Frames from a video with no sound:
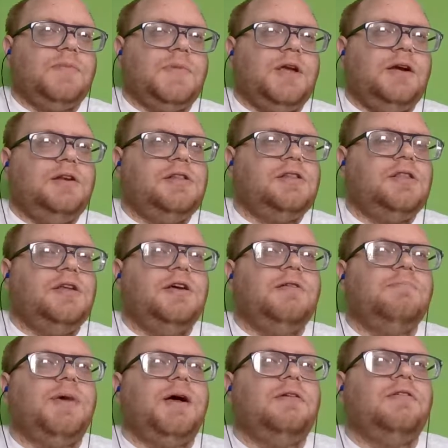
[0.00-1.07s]
I just think
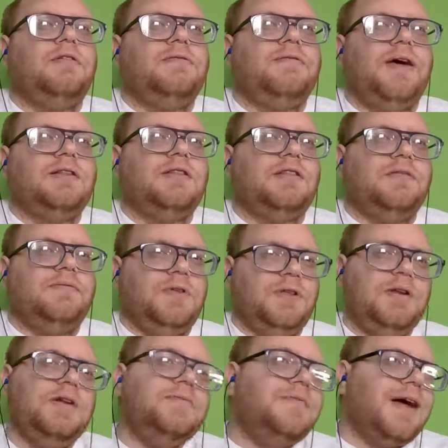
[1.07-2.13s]
about the fact that the
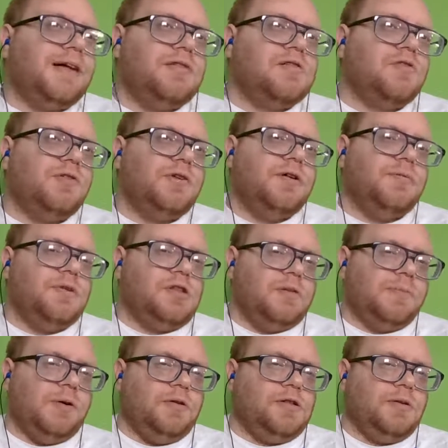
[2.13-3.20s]
villain of that story was
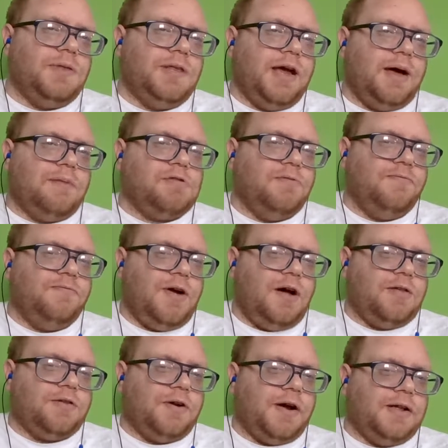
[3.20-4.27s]
supposed to be the absent
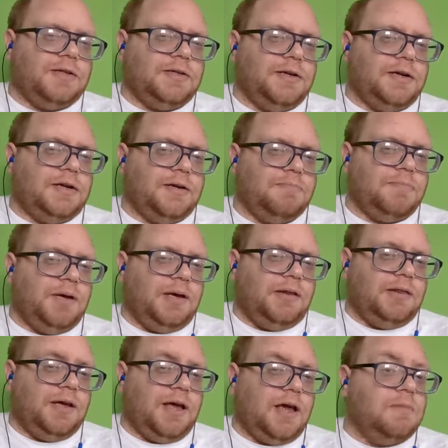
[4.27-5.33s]
father, and it ended up being
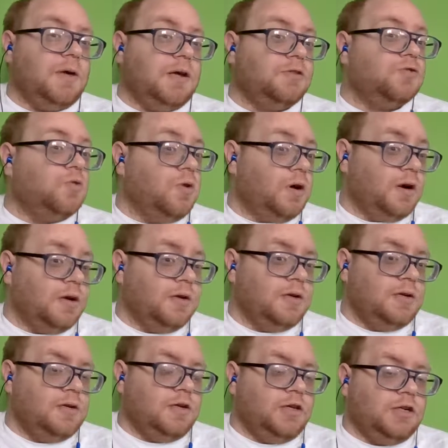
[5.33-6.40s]
the gay mentor
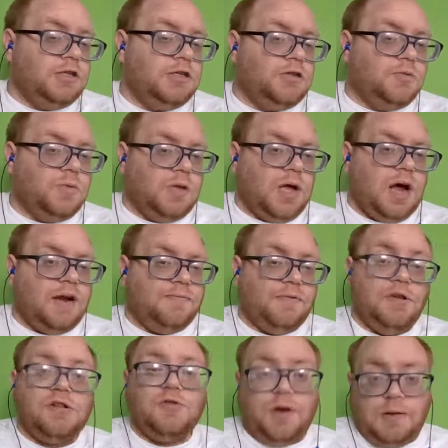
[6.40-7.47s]
to a lot of
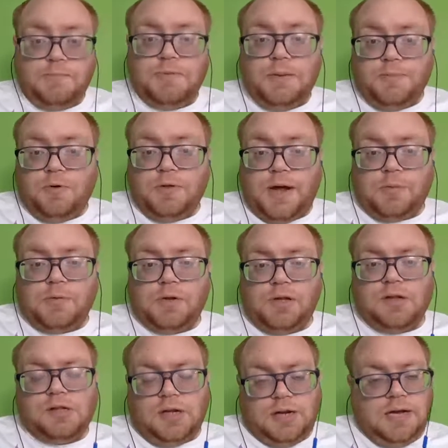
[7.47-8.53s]
the straight people that were
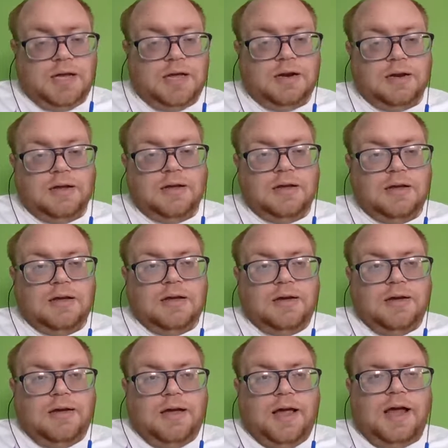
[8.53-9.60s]
listening in.
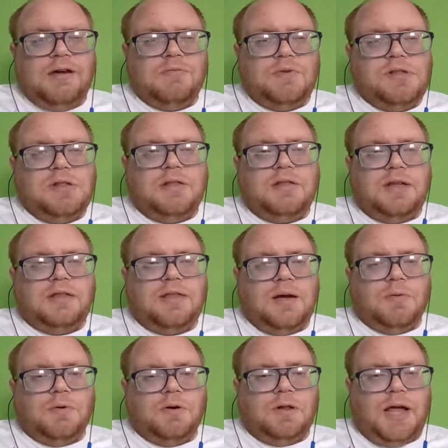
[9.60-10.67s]
And it wasn't that they
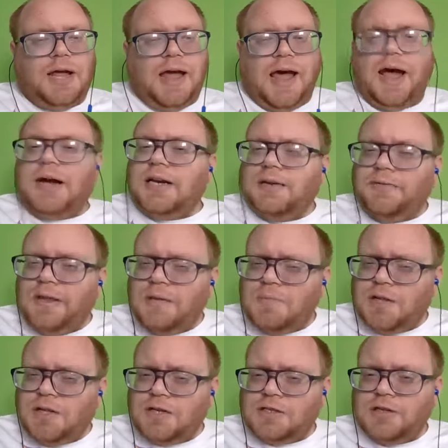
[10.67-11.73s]
were like actively
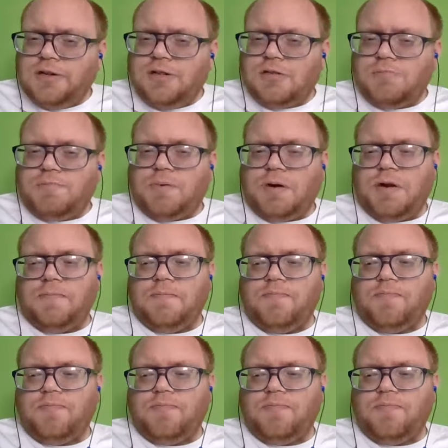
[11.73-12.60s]
malicious, but